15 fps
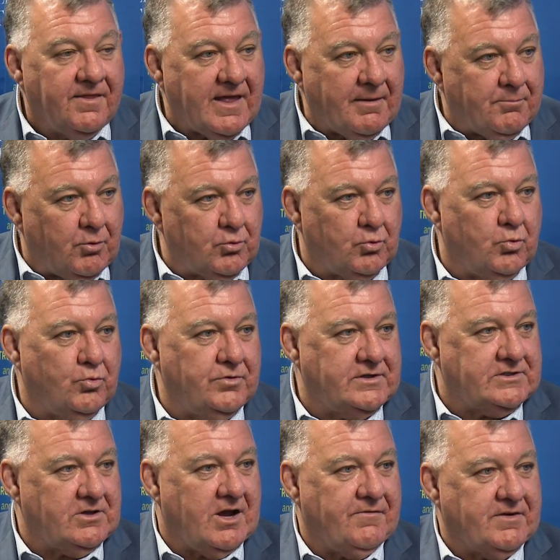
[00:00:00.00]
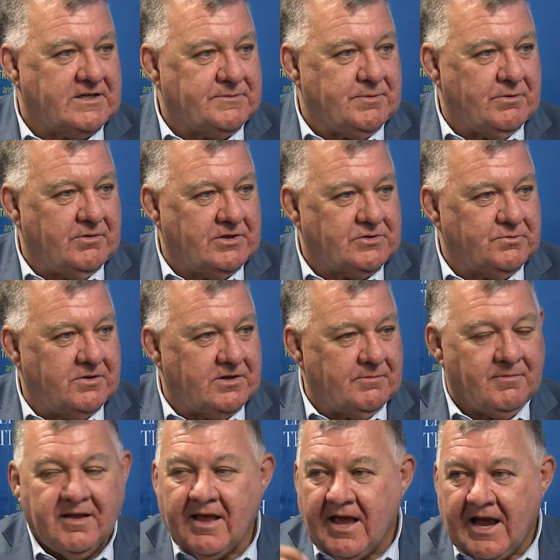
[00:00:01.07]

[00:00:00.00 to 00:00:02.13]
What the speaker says: they brought all this life experience with them.